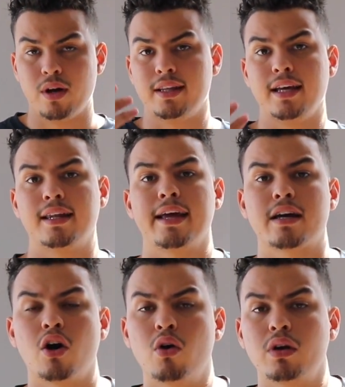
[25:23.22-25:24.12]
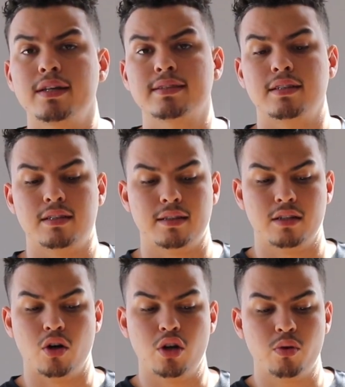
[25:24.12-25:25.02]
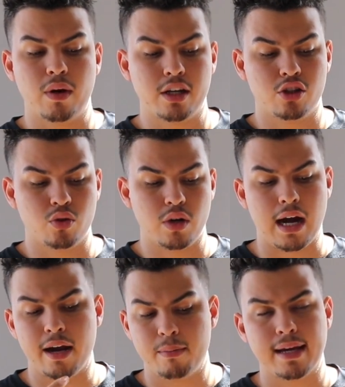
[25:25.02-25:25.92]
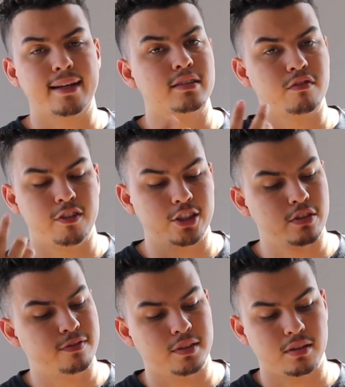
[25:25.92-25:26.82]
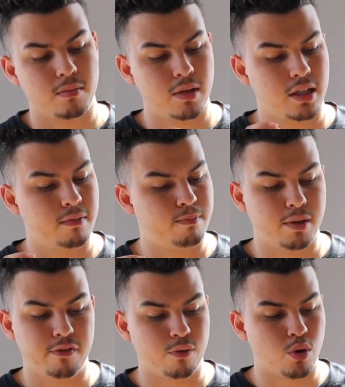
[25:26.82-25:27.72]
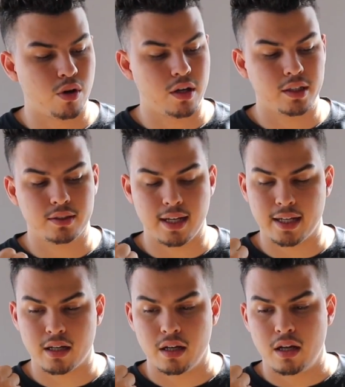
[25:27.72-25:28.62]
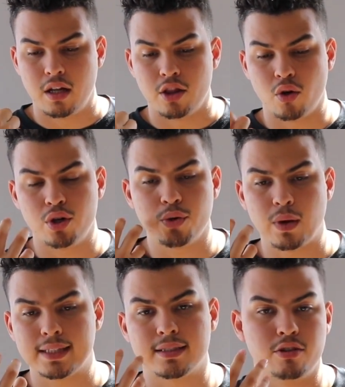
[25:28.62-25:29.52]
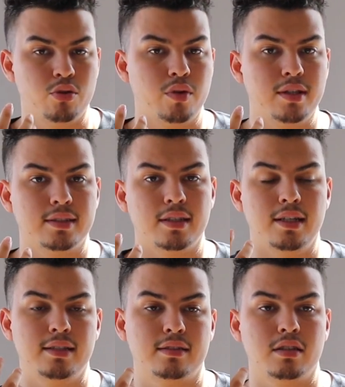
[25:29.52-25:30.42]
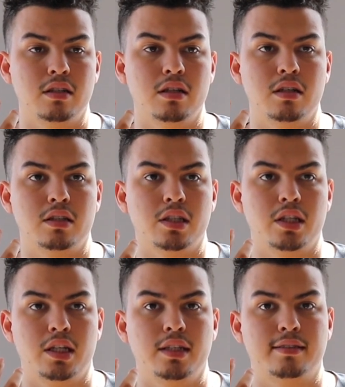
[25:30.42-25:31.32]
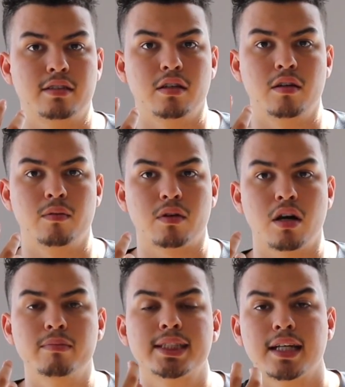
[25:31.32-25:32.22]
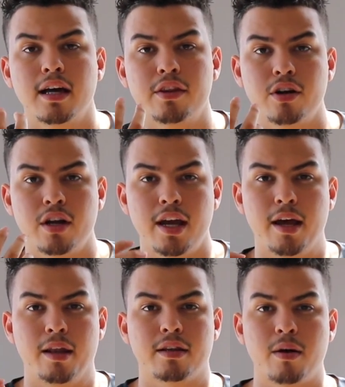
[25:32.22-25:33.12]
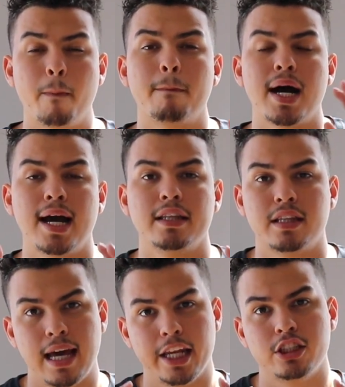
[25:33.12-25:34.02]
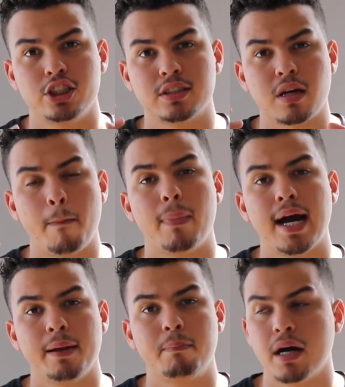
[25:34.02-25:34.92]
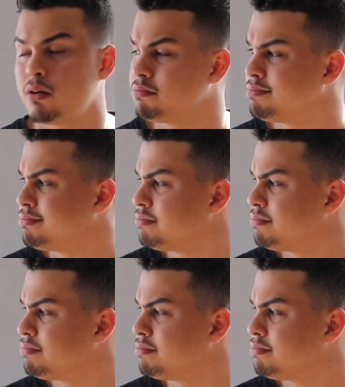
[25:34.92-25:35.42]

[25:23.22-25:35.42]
they like, oh listen, the only way to do it, Iron Man gets a vision for somebody before, and he's like, the only way to do this is to come together and combine energies, combine power.